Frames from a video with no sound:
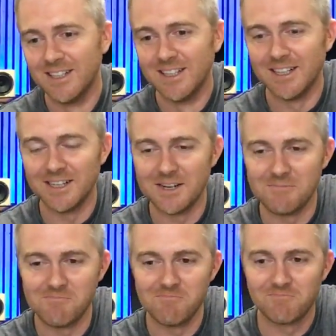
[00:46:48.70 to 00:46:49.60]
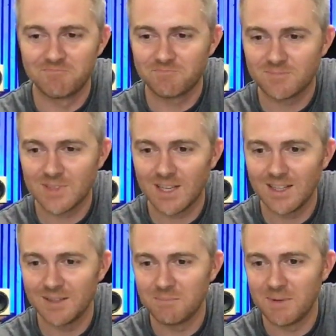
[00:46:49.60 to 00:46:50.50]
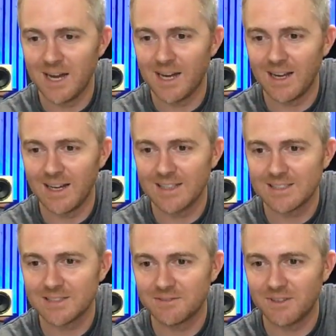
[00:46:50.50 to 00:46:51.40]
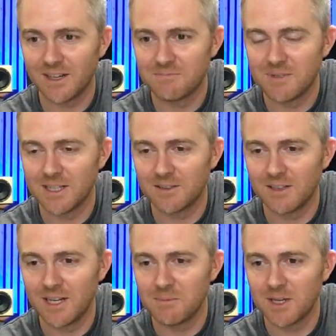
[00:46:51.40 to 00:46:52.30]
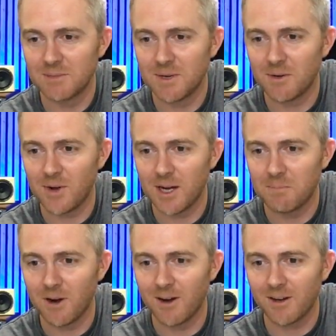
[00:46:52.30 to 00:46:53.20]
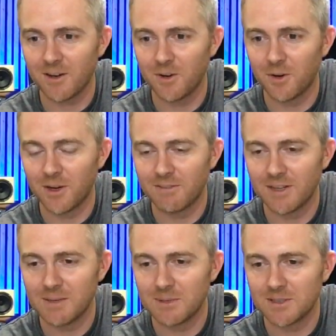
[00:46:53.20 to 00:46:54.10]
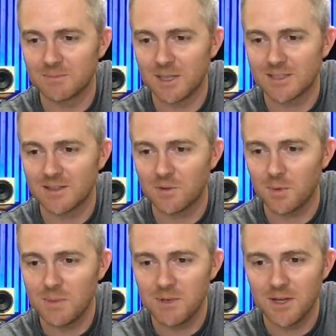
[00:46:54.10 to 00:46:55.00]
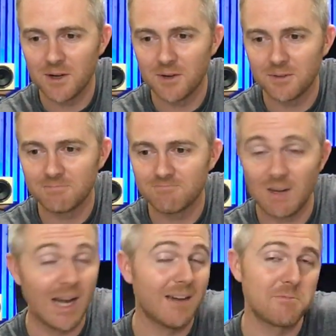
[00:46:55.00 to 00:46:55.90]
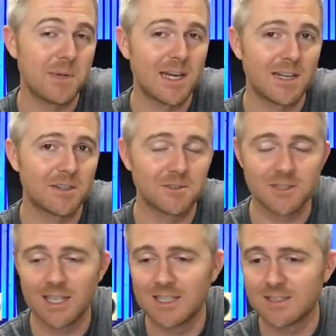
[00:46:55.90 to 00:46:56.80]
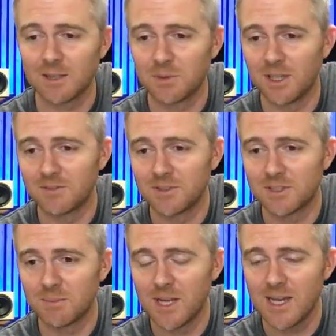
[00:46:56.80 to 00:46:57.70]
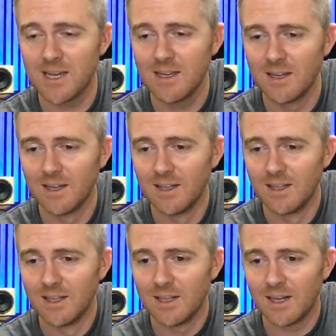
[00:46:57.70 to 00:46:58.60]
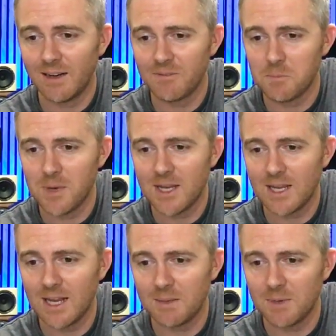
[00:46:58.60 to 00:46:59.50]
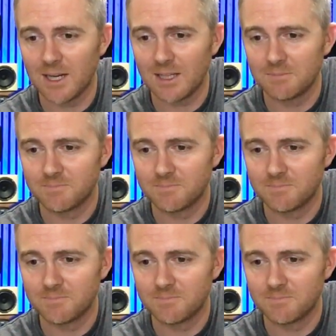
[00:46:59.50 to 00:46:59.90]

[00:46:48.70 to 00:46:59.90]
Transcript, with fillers: Um, Matt asks if I've met anybody met Ray Park or if anybody's met three P O. I haven't met any of those guys. I would love to someday. I haven't met anybody.